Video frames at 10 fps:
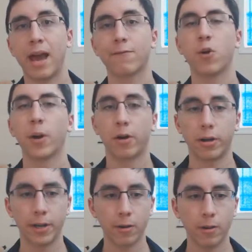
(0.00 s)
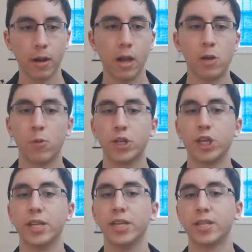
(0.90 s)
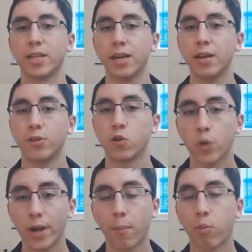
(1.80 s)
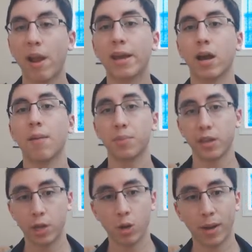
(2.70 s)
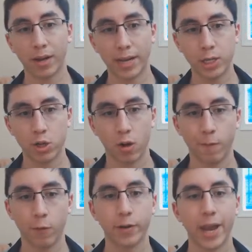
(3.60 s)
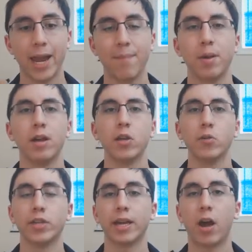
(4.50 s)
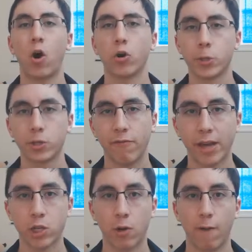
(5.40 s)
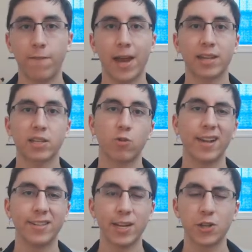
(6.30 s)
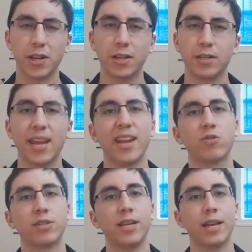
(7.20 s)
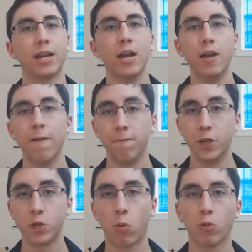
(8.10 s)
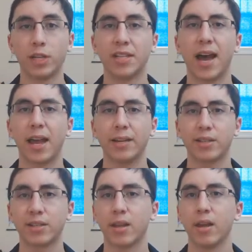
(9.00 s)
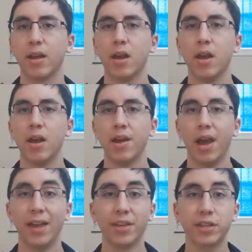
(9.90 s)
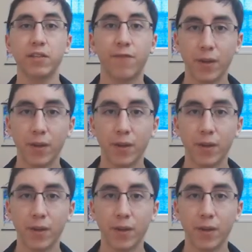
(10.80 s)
they have going on here, which is they're trying to break up the cubic nature of their game using all sorts of extra effects, transitions, interesting visual designs. And this is a